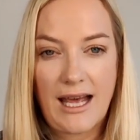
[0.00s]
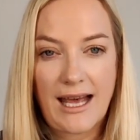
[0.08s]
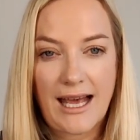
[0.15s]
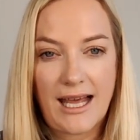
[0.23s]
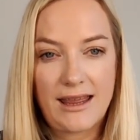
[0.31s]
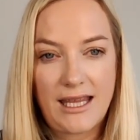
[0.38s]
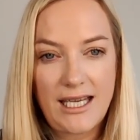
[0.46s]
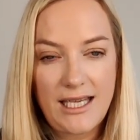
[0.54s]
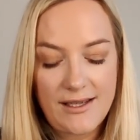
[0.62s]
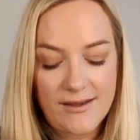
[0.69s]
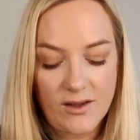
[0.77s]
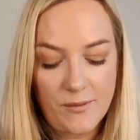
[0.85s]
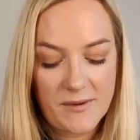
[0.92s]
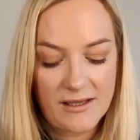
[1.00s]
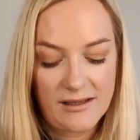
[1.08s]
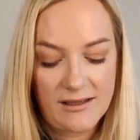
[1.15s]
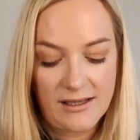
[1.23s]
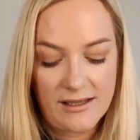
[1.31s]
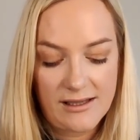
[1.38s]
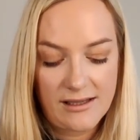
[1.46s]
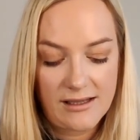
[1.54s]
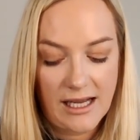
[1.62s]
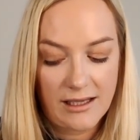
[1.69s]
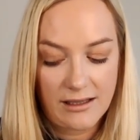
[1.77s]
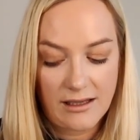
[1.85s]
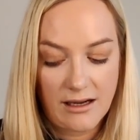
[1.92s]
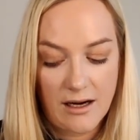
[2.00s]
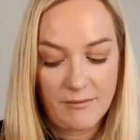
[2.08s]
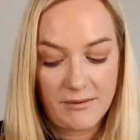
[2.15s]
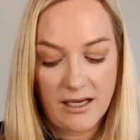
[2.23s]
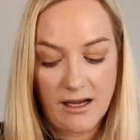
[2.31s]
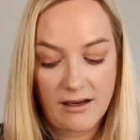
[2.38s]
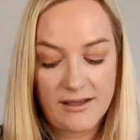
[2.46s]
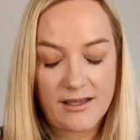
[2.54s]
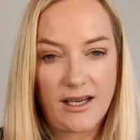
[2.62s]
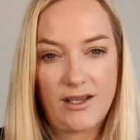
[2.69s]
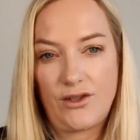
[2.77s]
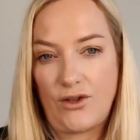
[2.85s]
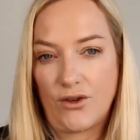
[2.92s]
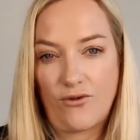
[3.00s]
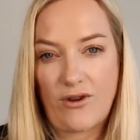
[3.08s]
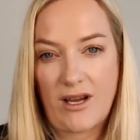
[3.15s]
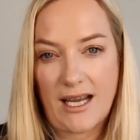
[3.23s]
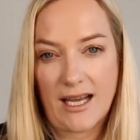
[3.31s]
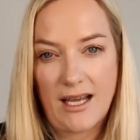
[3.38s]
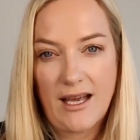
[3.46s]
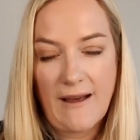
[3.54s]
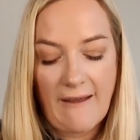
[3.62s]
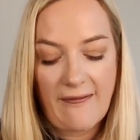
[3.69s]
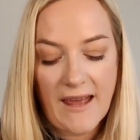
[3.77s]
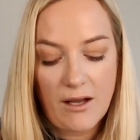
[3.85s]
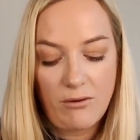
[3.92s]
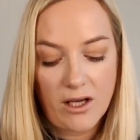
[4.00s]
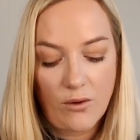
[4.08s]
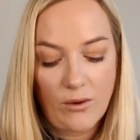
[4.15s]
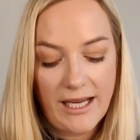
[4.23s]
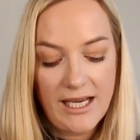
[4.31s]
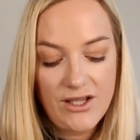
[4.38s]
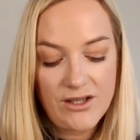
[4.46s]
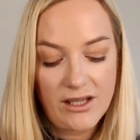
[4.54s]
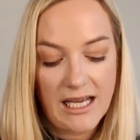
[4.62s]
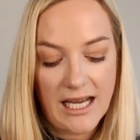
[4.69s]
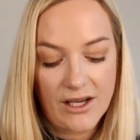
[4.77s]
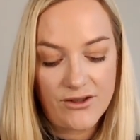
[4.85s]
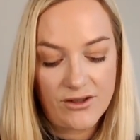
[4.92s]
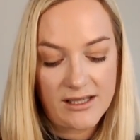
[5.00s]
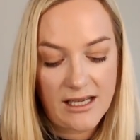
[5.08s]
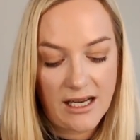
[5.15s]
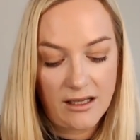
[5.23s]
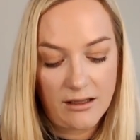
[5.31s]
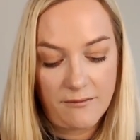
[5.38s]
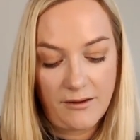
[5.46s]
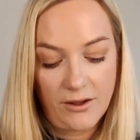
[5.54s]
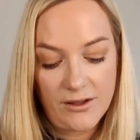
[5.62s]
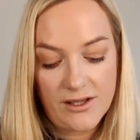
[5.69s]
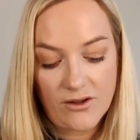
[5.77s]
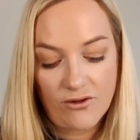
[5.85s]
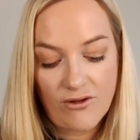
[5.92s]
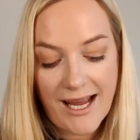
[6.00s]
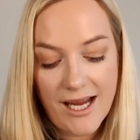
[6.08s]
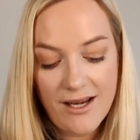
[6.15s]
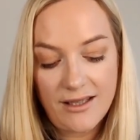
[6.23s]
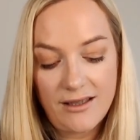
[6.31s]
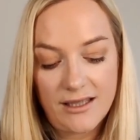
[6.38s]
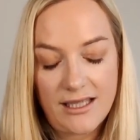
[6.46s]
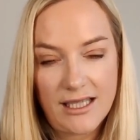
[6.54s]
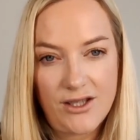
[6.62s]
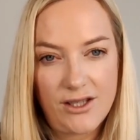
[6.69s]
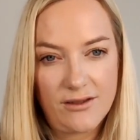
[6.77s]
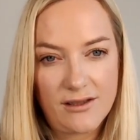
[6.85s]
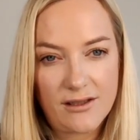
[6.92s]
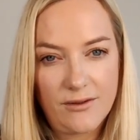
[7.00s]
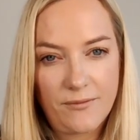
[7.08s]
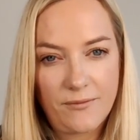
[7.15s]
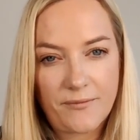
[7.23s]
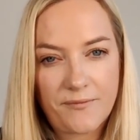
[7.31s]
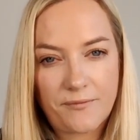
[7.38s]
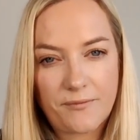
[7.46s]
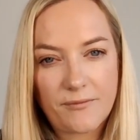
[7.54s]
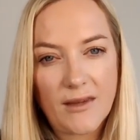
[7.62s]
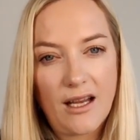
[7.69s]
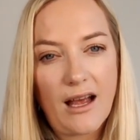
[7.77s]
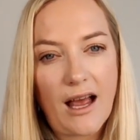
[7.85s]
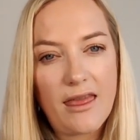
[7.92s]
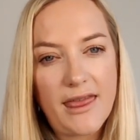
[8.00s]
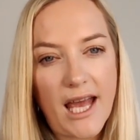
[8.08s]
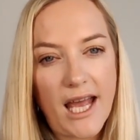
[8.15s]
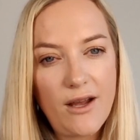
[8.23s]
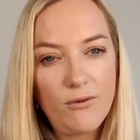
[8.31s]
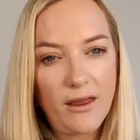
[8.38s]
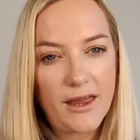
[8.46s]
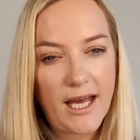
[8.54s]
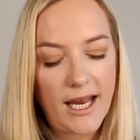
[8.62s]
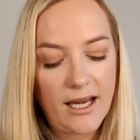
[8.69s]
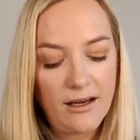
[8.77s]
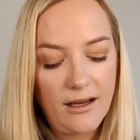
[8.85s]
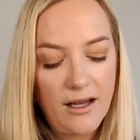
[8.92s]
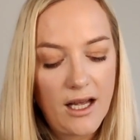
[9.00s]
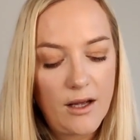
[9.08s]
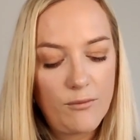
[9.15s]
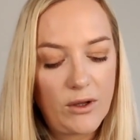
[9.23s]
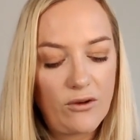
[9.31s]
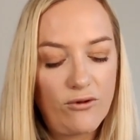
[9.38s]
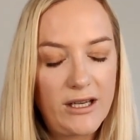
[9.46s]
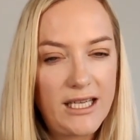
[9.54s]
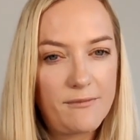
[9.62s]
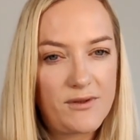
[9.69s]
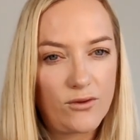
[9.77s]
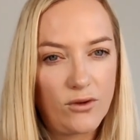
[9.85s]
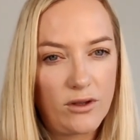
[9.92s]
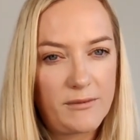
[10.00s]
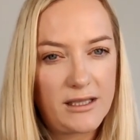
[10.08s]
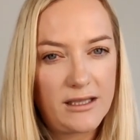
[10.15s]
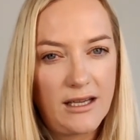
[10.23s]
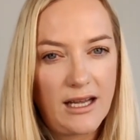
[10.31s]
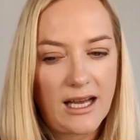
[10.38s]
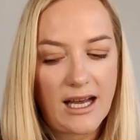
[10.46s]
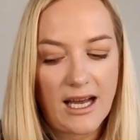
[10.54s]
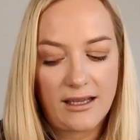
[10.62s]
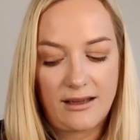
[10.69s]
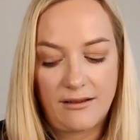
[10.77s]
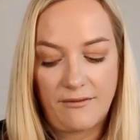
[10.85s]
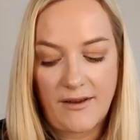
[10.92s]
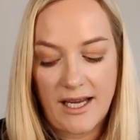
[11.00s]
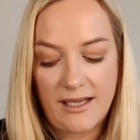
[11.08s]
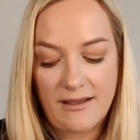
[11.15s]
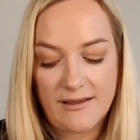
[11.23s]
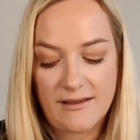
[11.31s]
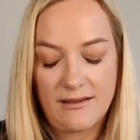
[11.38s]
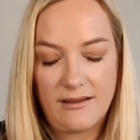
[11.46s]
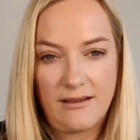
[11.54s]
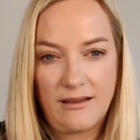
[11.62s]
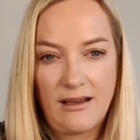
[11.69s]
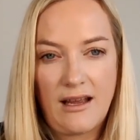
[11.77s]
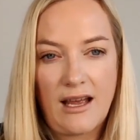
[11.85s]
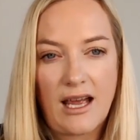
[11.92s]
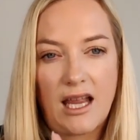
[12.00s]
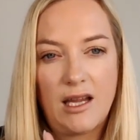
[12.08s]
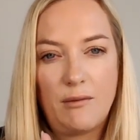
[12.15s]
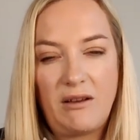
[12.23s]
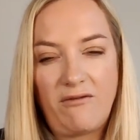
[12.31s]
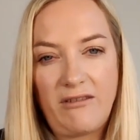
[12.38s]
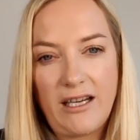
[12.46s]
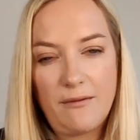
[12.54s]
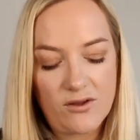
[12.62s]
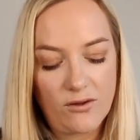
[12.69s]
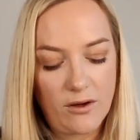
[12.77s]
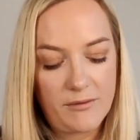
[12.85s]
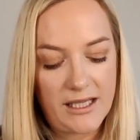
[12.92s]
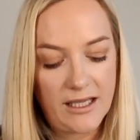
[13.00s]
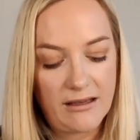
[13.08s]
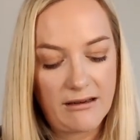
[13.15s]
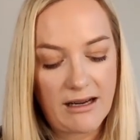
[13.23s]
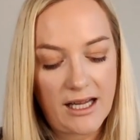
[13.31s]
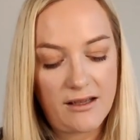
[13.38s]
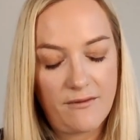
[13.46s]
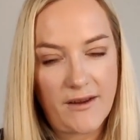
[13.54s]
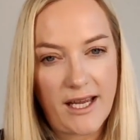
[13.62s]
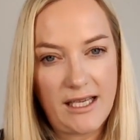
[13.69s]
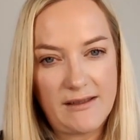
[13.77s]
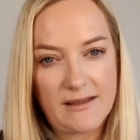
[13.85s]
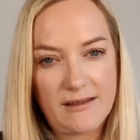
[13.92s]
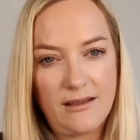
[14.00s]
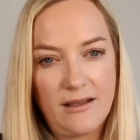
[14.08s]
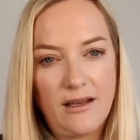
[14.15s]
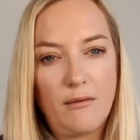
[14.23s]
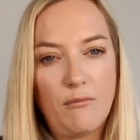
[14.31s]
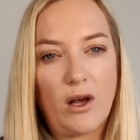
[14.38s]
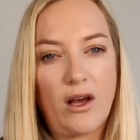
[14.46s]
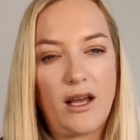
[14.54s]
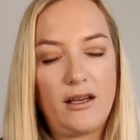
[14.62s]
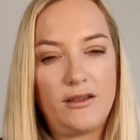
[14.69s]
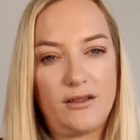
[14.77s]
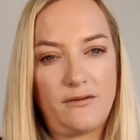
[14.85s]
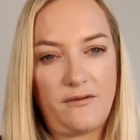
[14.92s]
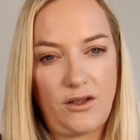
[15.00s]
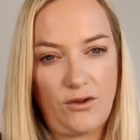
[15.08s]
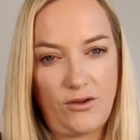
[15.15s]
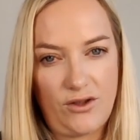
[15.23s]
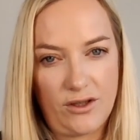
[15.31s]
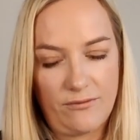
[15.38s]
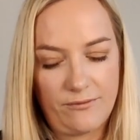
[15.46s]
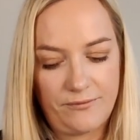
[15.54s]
And these substances, that carbon dioxide, urea, they will go into the extracellular fluid surrounding the tissues. And they will then be reabsorbed at the veins. And they'll be reabsorbed here at the veins by diffusion.